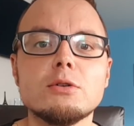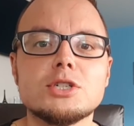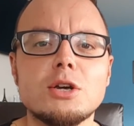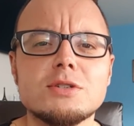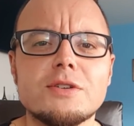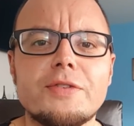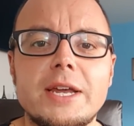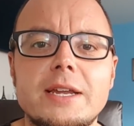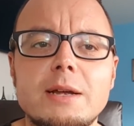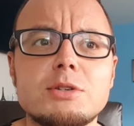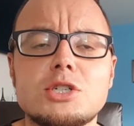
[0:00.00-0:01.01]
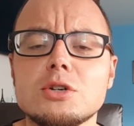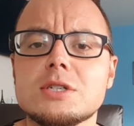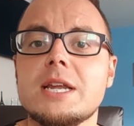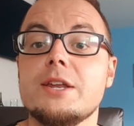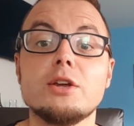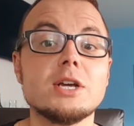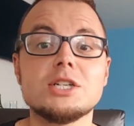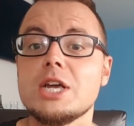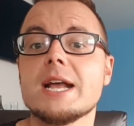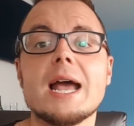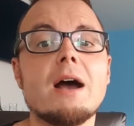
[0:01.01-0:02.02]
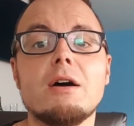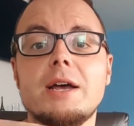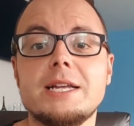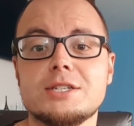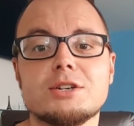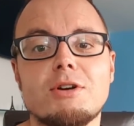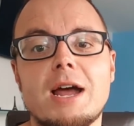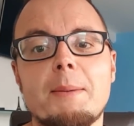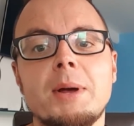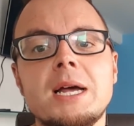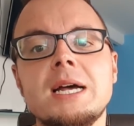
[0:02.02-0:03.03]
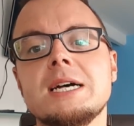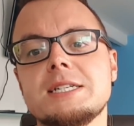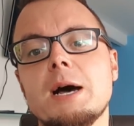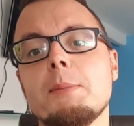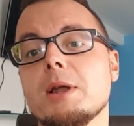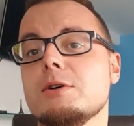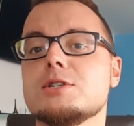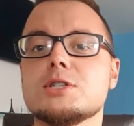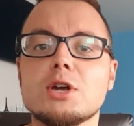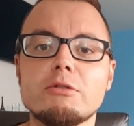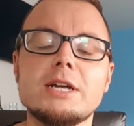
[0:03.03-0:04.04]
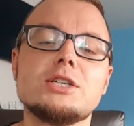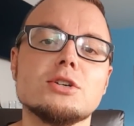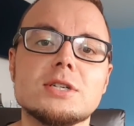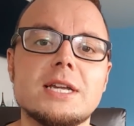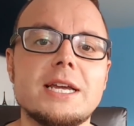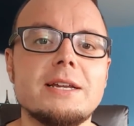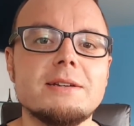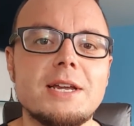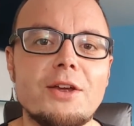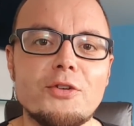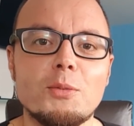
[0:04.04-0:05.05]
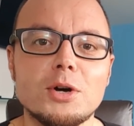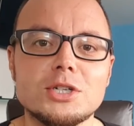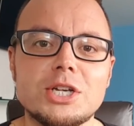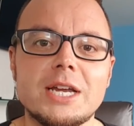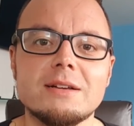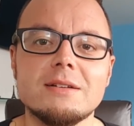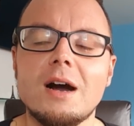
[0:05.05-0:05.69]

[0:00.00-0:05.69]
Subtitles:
Josephine. It was Jocelyn. You can check out her Instagram down below. Sorry, Jocelyn, if you're watching.